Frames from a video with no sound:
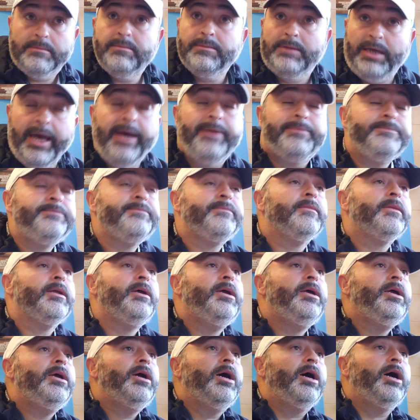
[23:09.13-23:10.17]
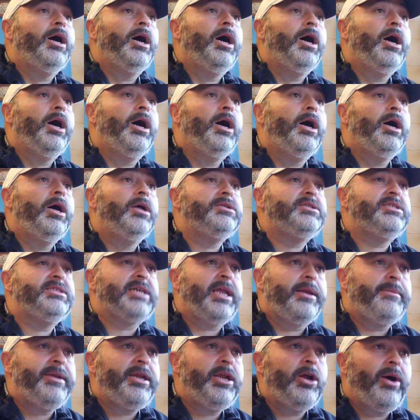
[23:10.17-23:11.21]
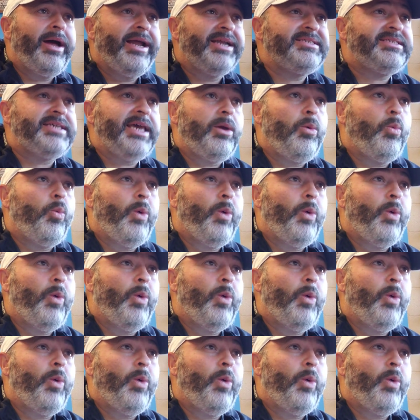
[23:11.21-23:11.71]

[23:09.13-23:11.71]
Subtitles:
Yeah? Does anybody know how to say